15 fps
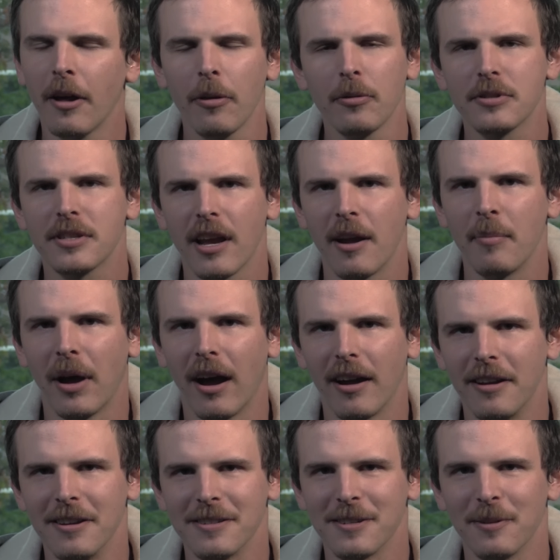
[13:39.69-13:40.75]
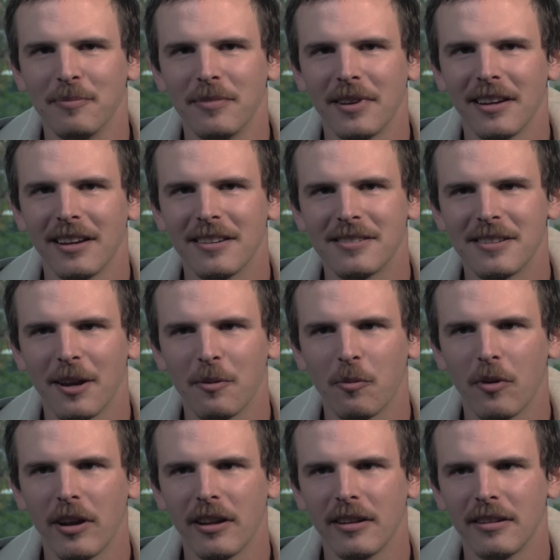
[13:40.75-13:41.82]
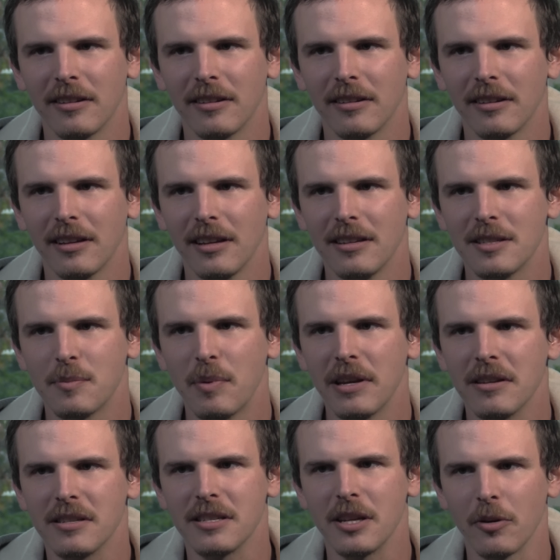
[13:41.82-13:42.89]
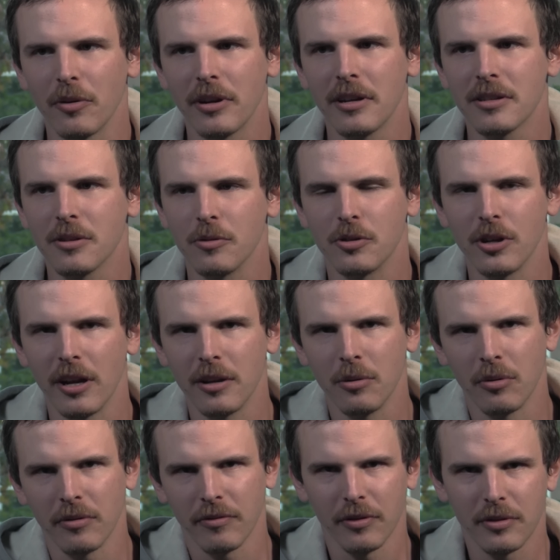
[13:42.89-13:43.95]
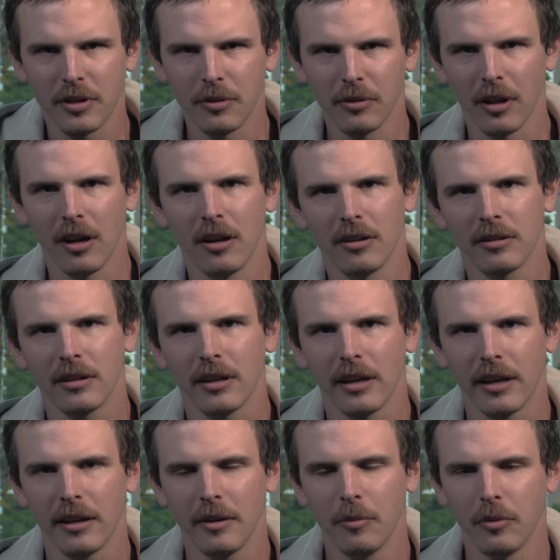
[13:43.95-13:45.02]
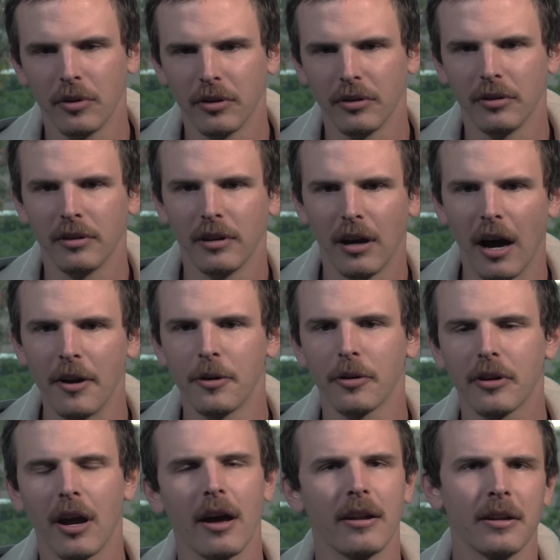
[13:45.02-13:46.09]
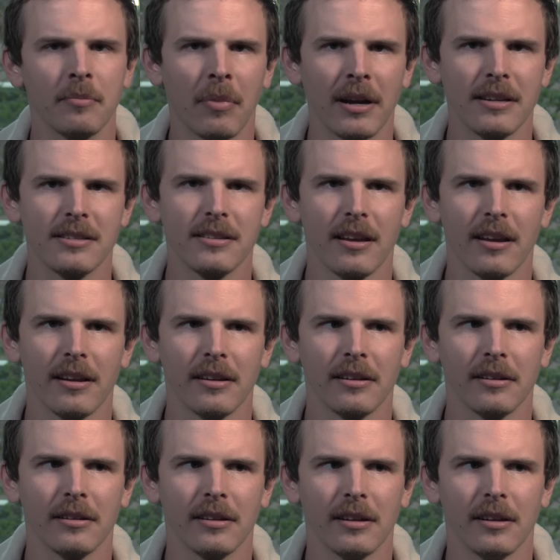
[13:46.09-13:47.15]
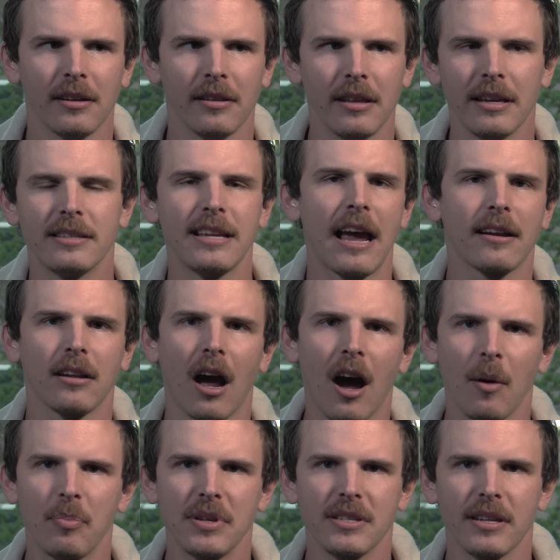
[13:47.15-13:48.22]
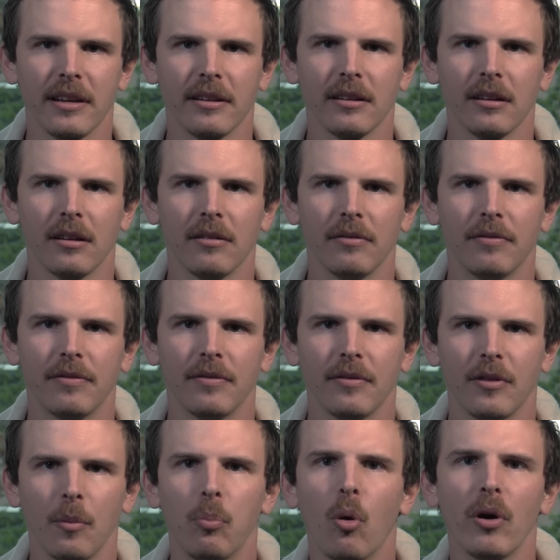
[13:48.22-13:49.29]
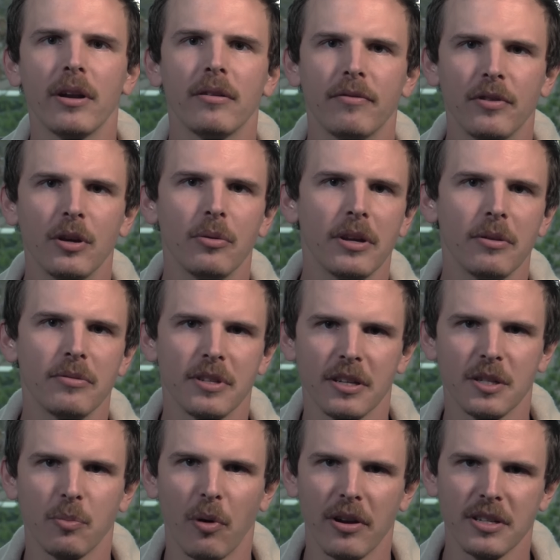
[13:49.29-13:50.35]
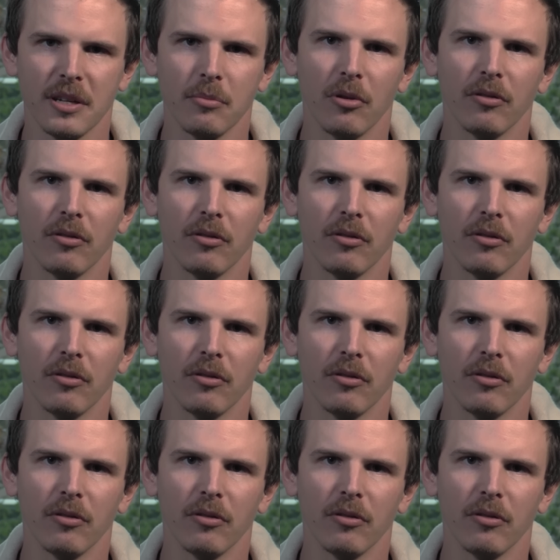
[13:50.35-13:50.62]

Another Sam Hyde-ism is that when he's being serious or genuine for too long, he will undercut it by saying the exact opposite of the point of view he was expressing